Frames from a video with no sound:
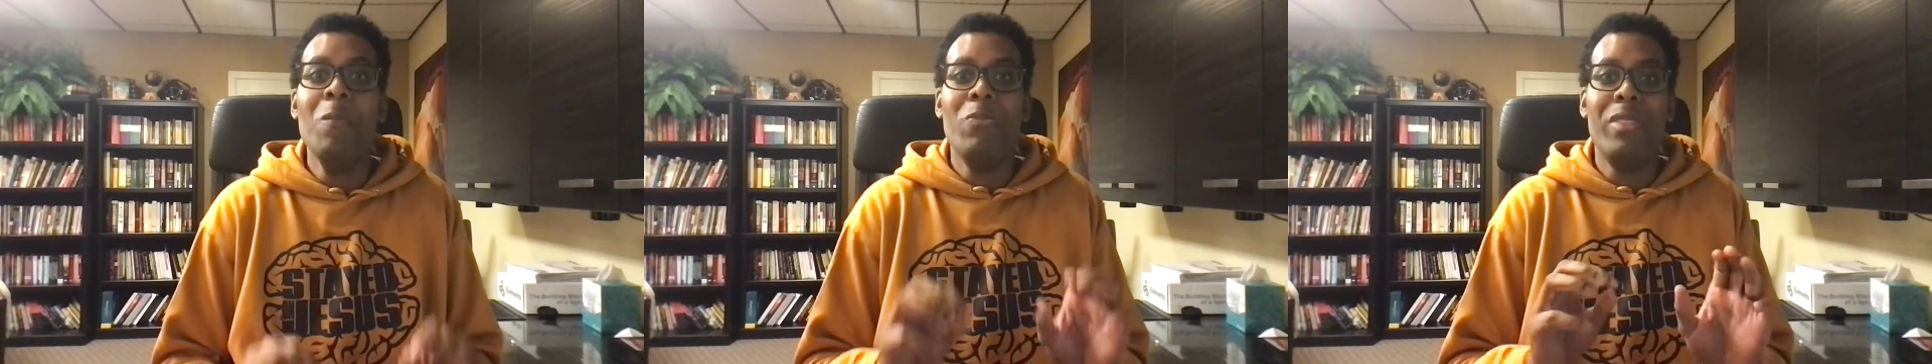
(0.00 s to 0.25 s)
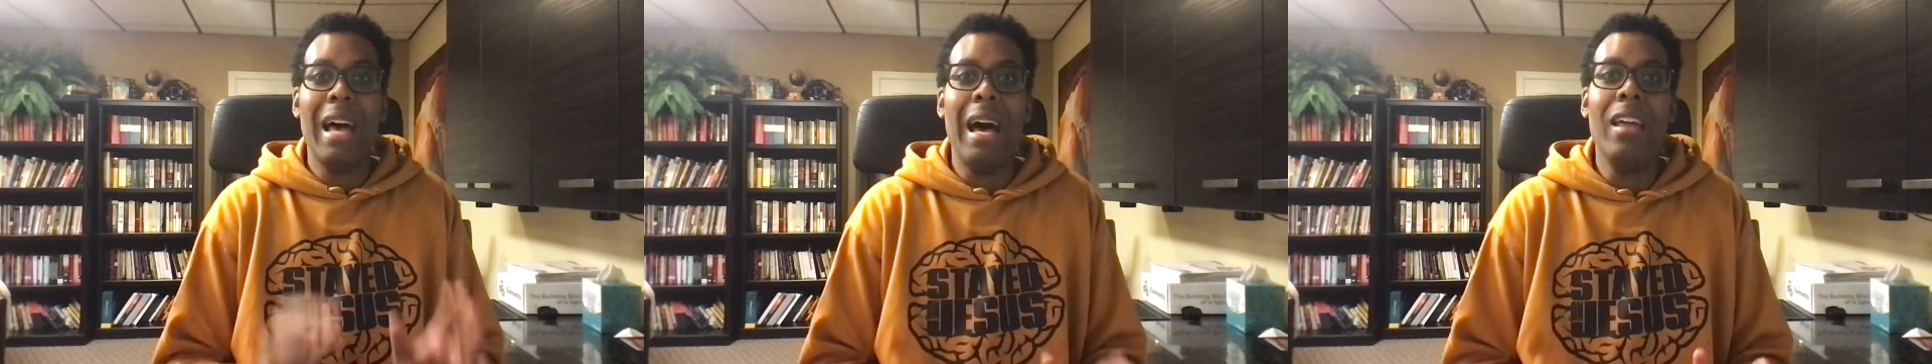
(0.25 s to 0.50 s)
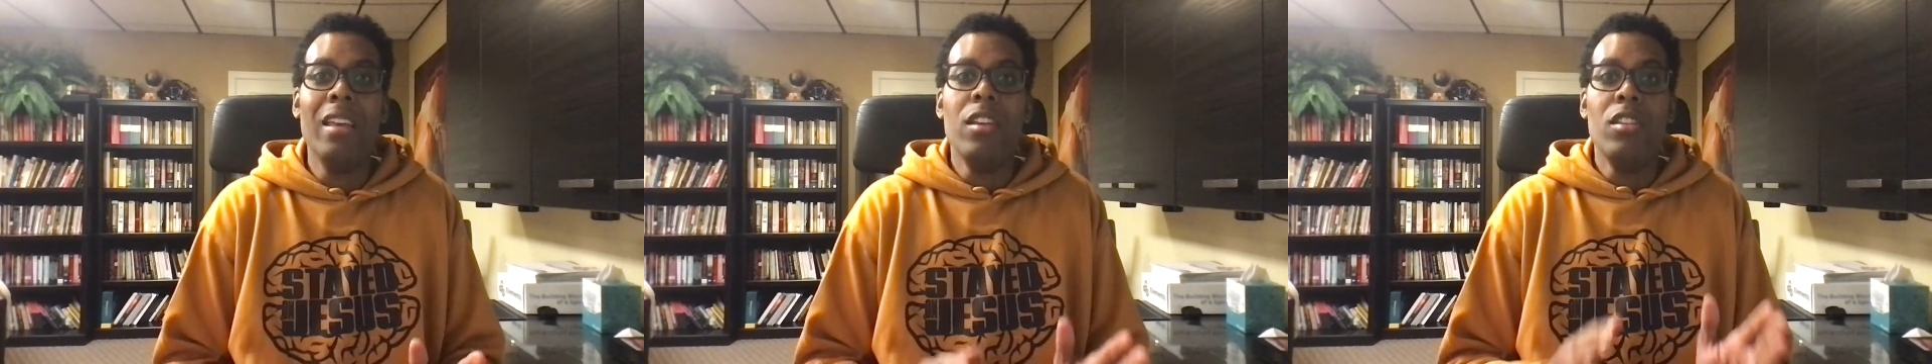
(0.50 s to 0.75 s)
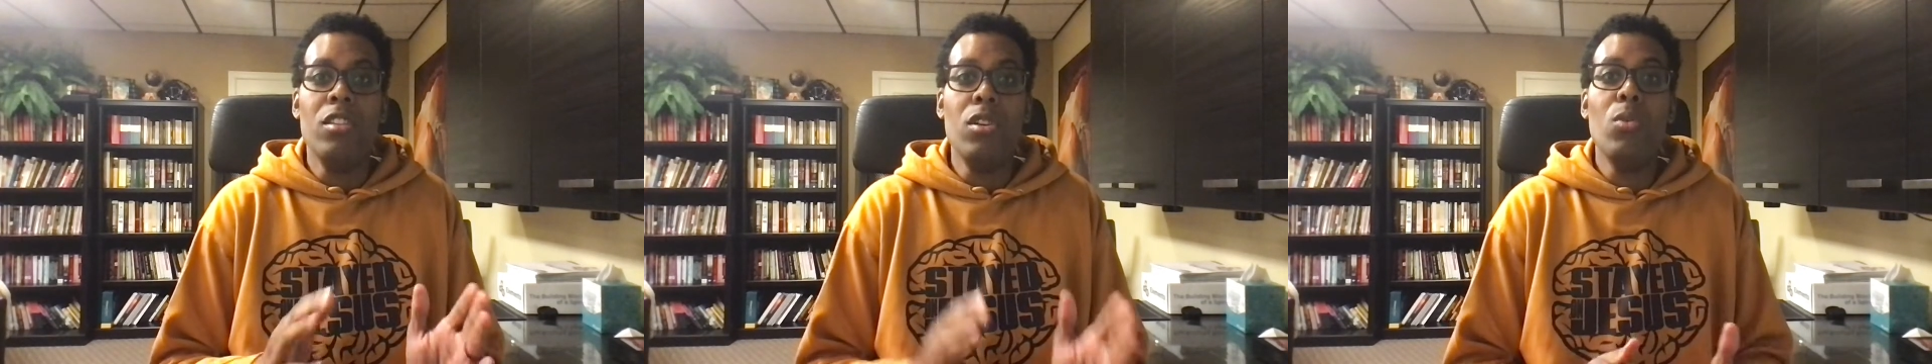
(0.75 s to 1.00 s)
that
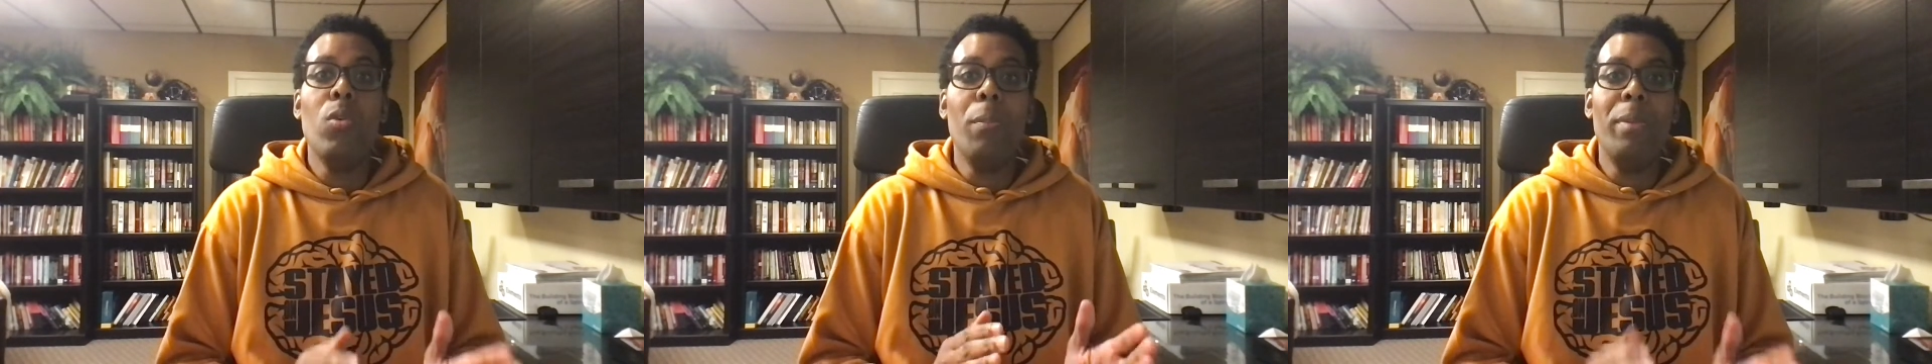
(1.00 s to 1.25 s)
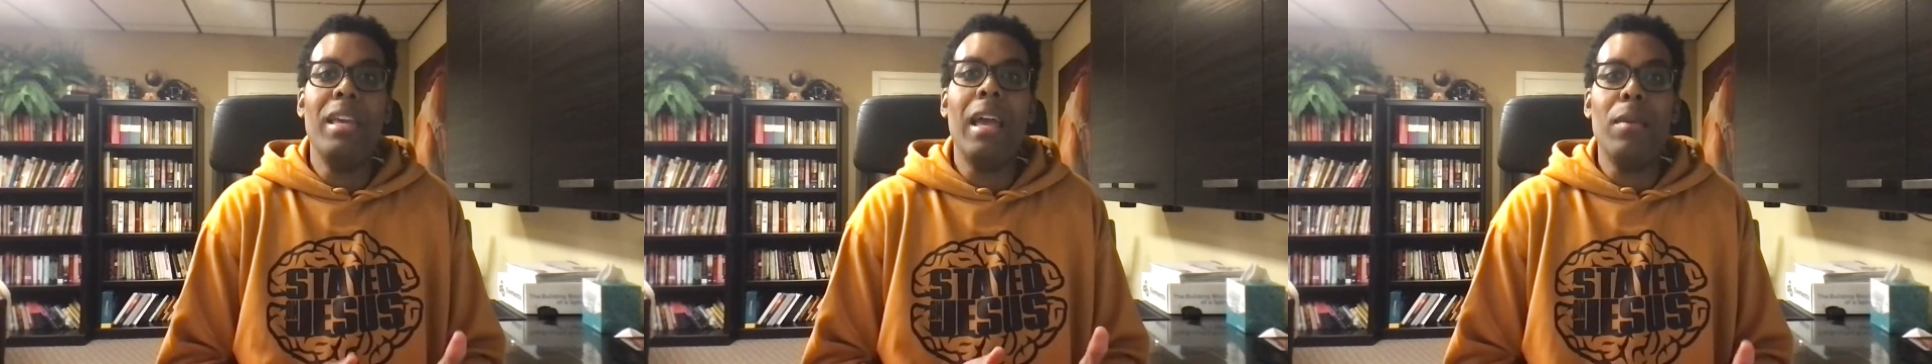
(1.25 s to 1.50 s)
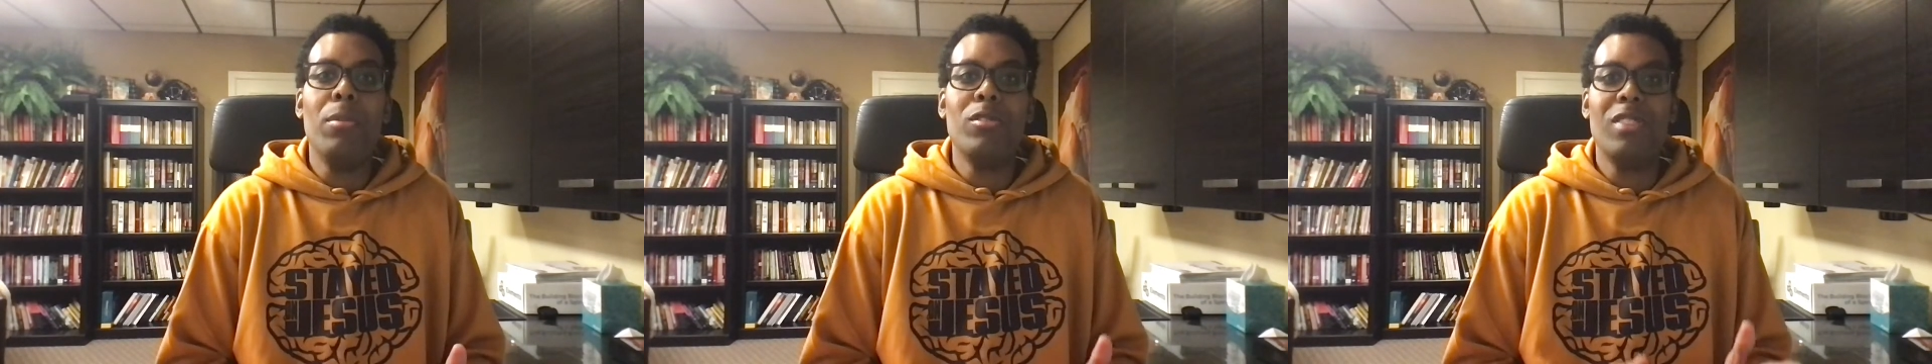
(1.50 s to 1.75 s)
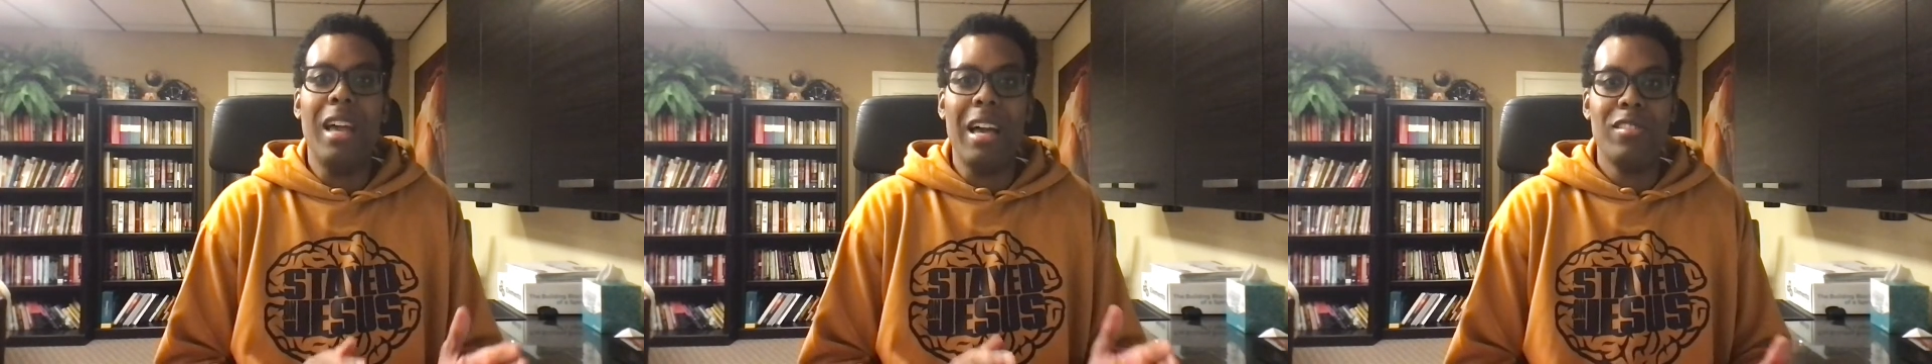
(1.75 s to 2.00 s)
you will be able
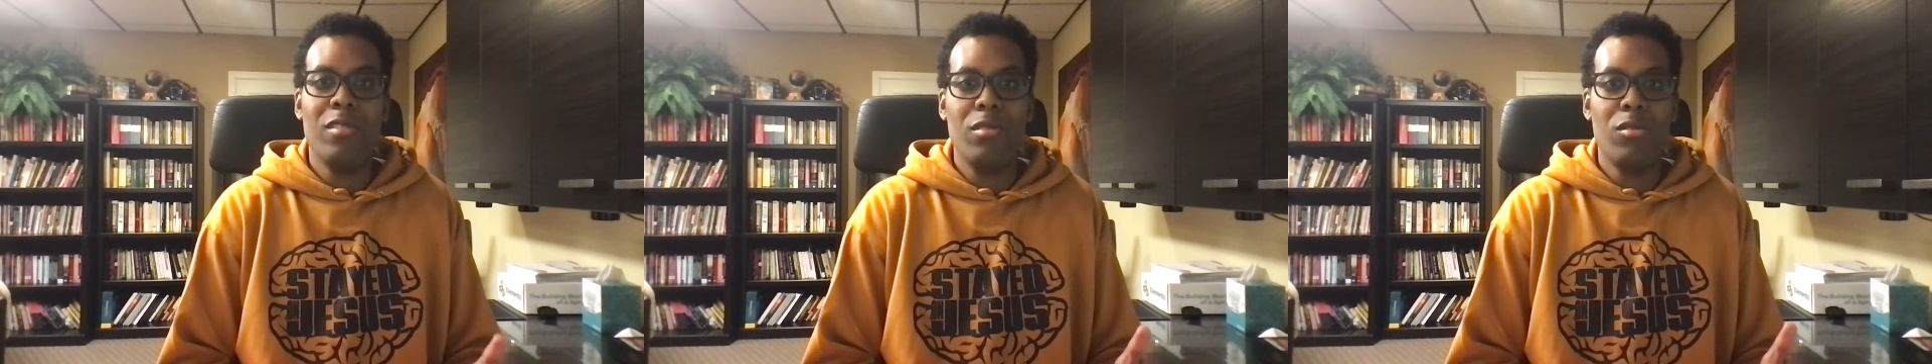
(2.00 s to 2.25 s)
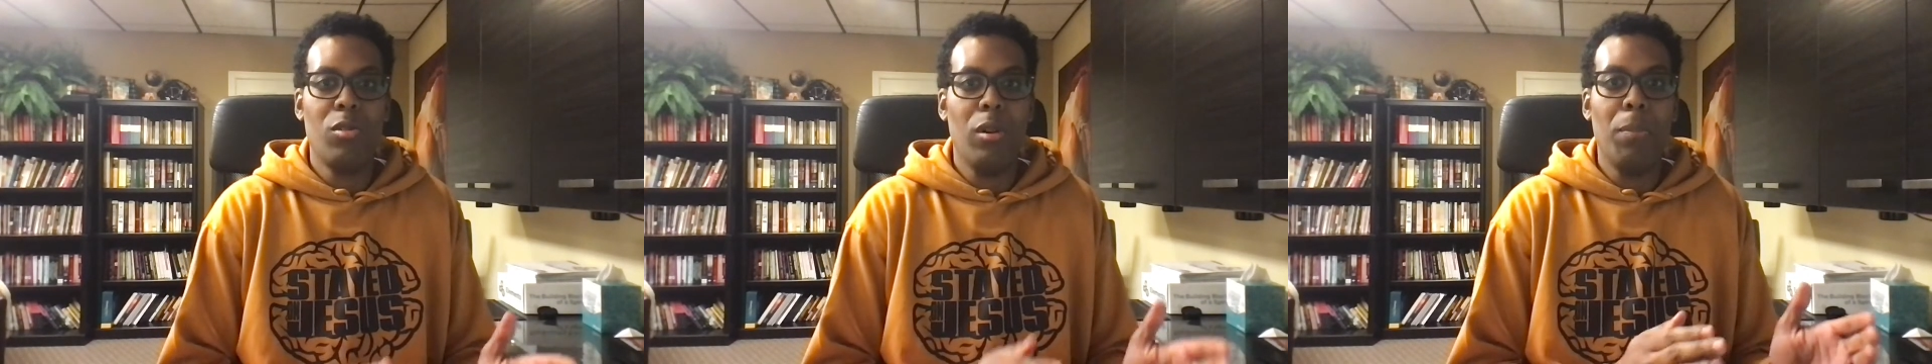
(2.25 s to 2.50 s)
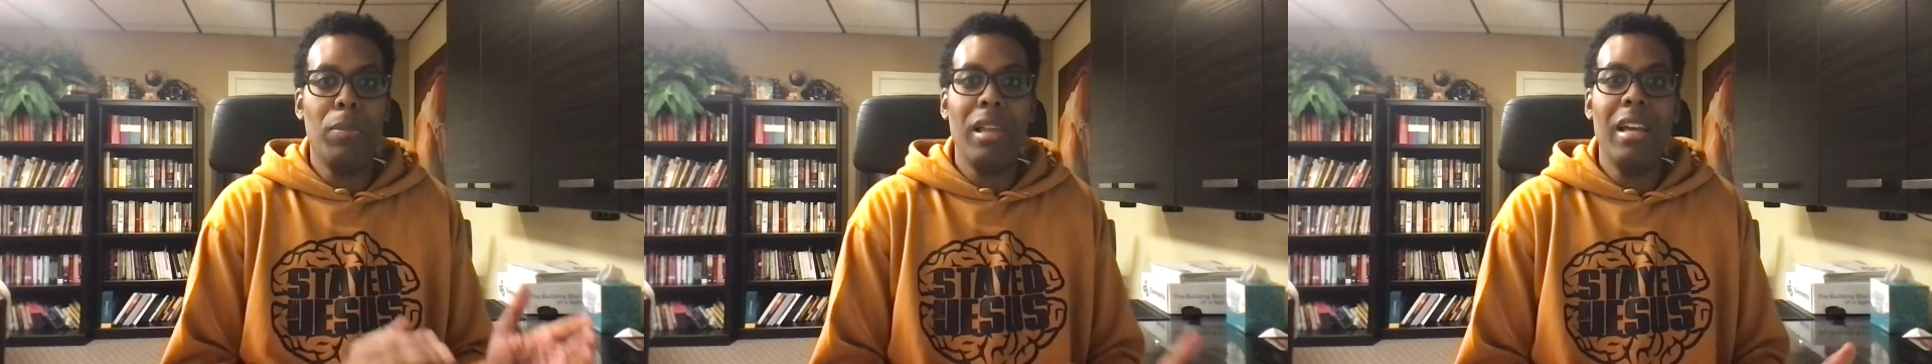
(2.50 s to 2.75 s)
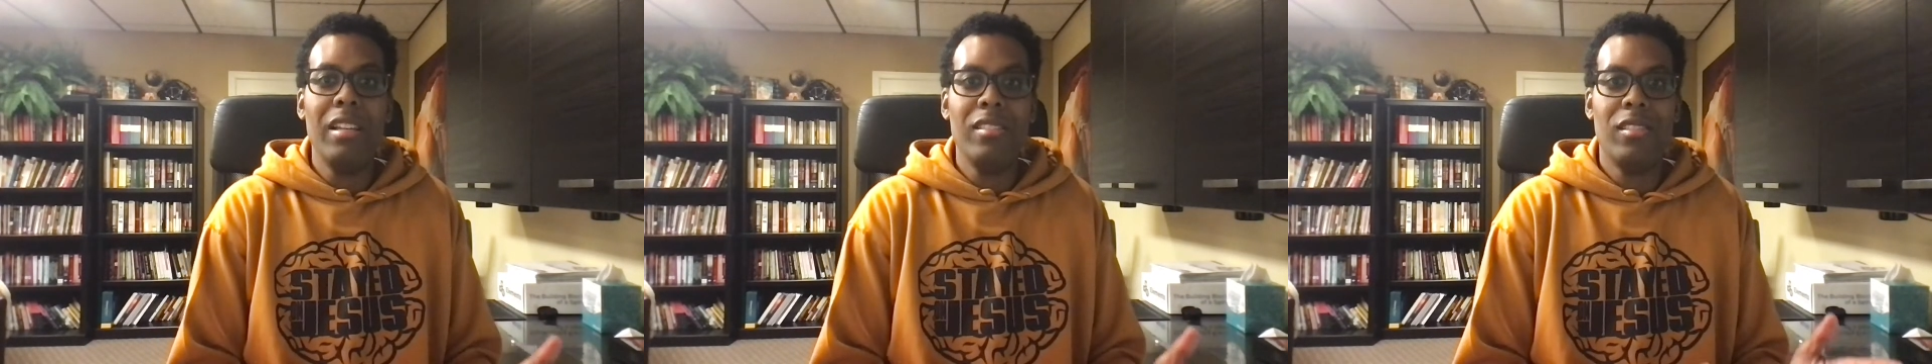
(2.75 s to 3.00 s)
to enter into a
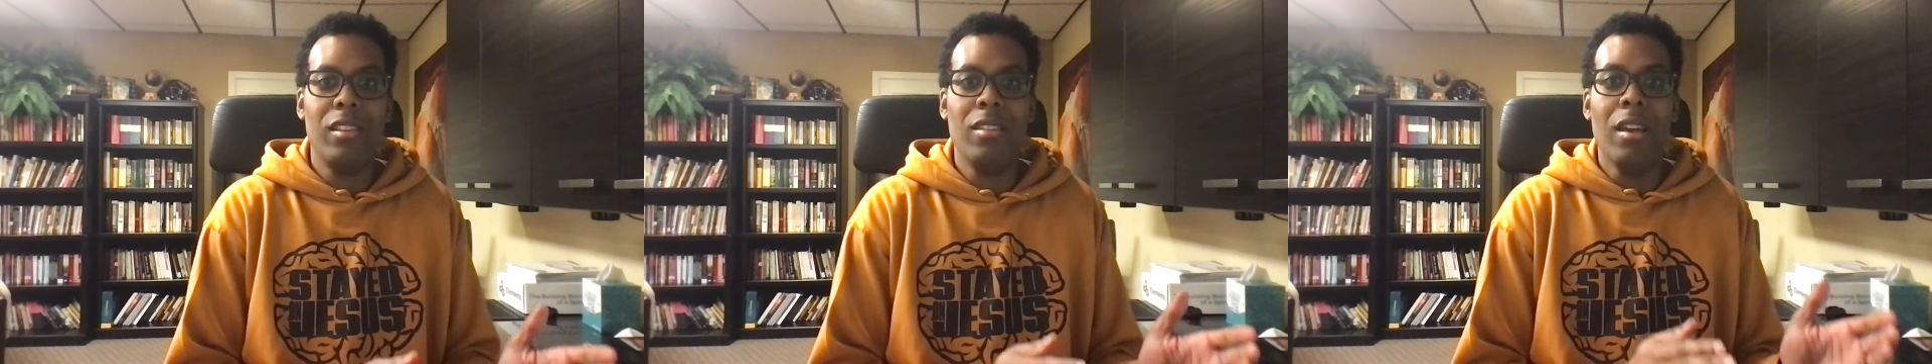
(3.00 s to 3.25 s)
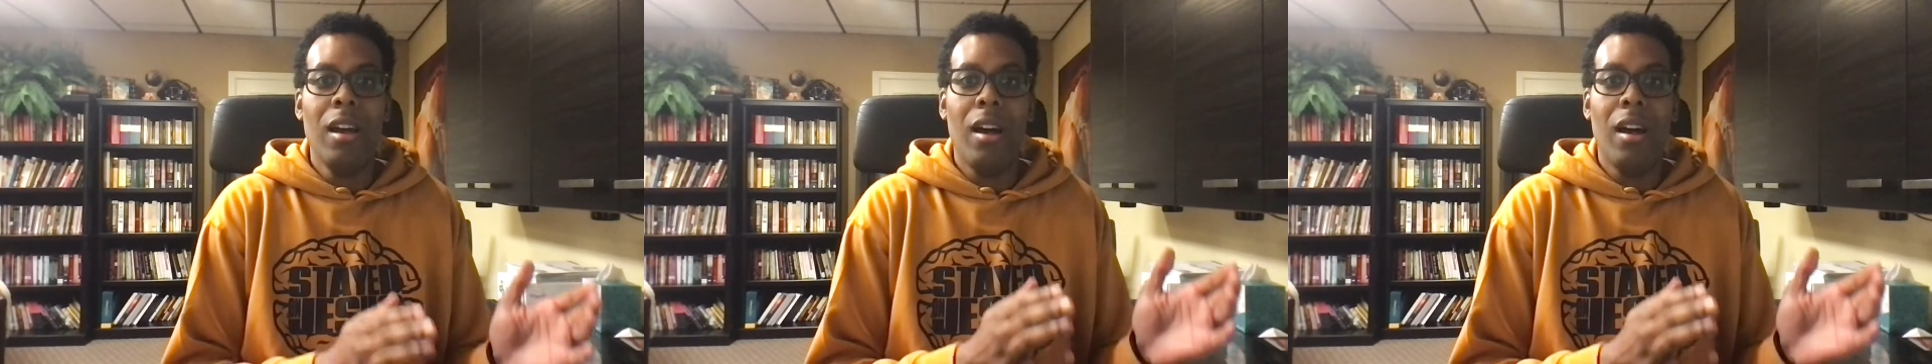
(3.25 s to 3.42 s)
place and